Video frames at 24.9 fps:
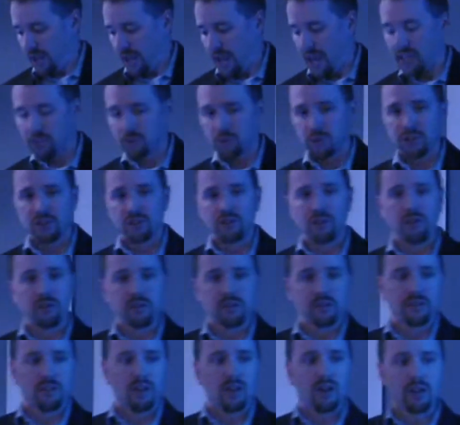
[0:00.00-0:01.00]
As we
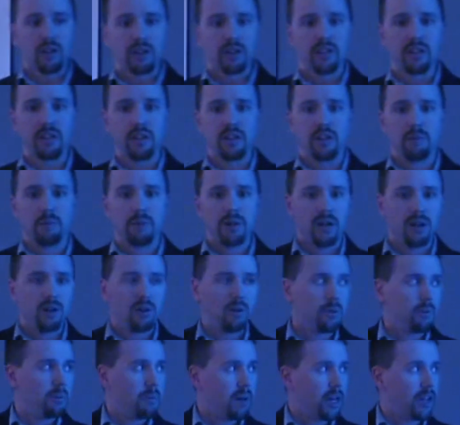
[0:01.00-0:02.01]
started talking
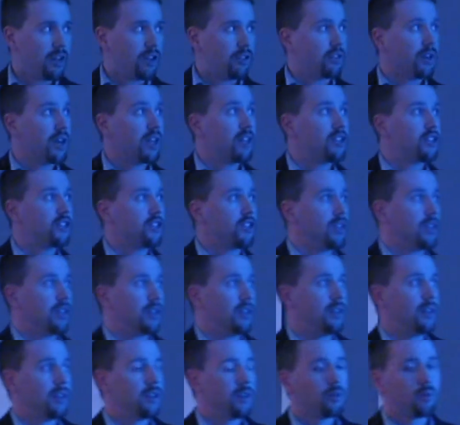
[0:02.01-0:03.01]
about migration,
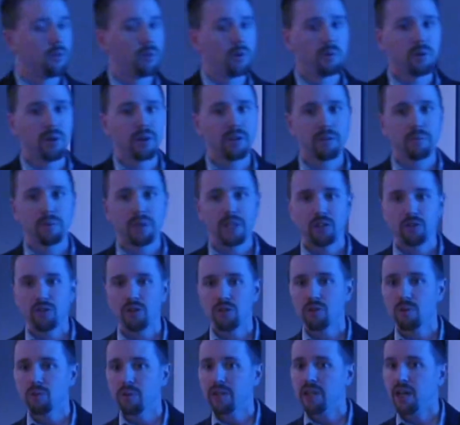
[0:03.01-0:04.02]
we wanted to make sure
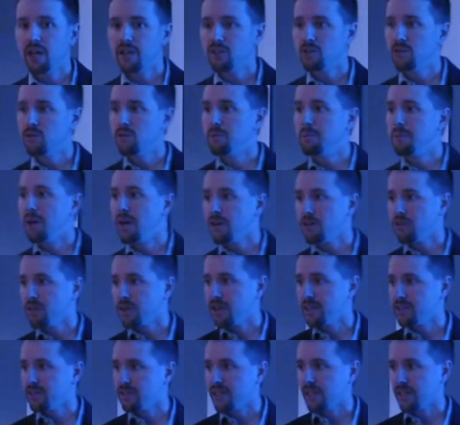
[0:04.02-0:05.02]
that we got to a
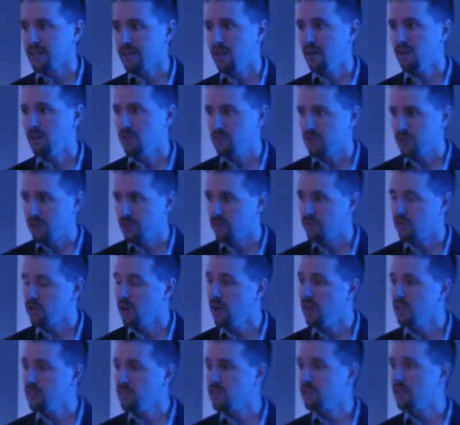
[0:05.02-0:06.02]
modernized technology, and for
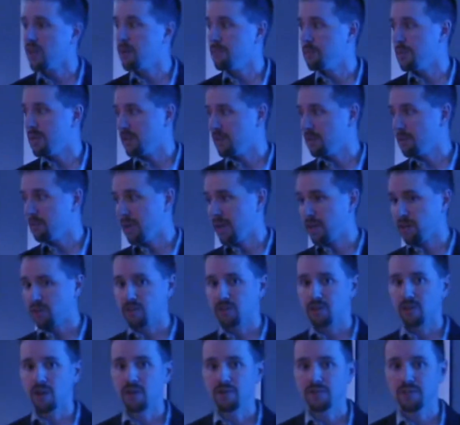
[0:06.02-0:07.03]
us, that meant the
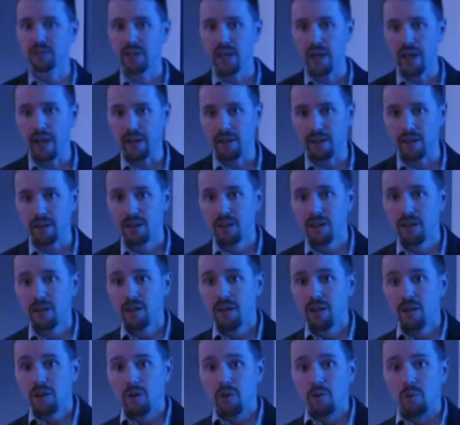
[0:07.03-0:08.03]
Microsoft stack.
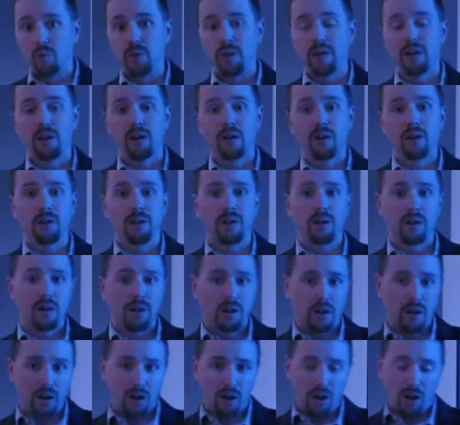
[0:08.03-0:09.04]
We are
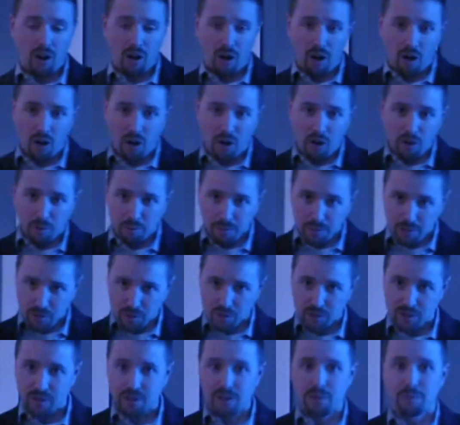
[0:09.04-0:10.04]

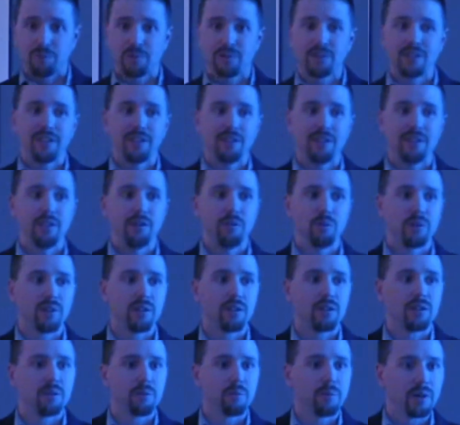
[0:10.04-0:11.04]
almost completely
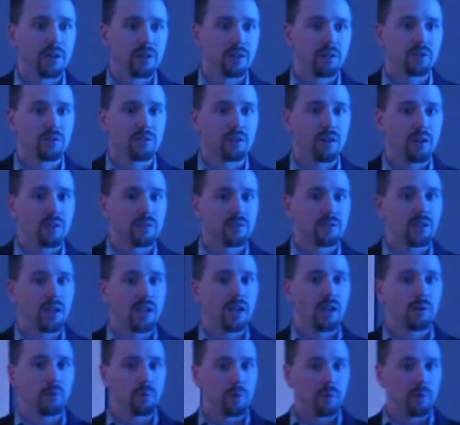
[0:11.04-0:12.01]
within the Microsoft stack.